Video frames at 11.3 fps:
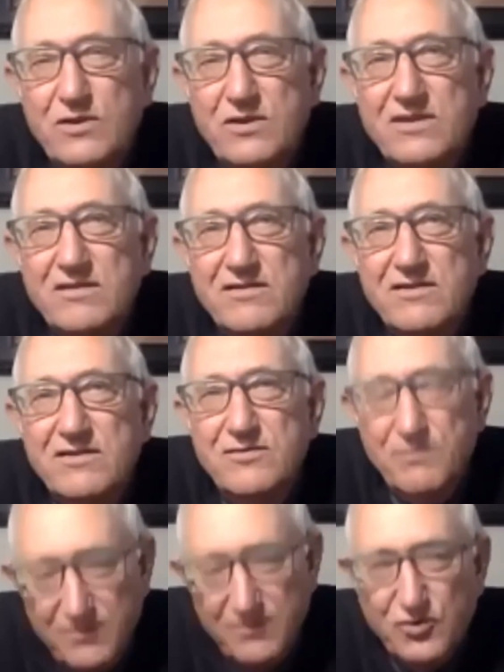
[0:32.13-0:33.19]

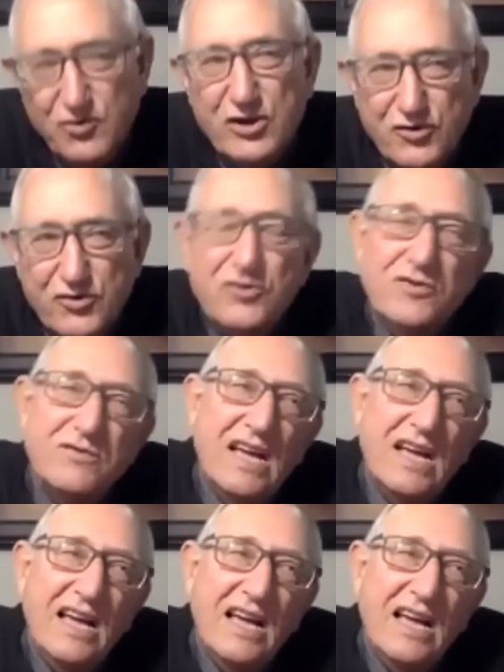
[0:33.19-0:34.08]
would do.